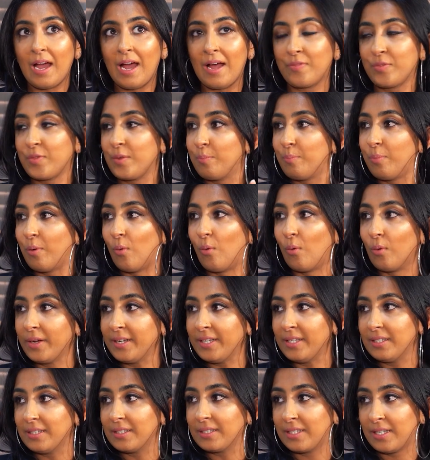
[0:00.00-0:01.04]
At the
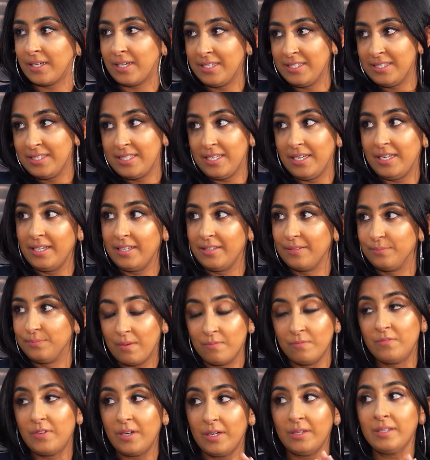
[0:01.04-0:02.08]
point that I did.
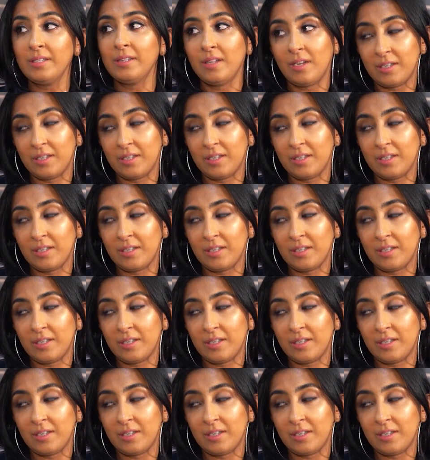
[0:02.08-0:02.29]
I'm very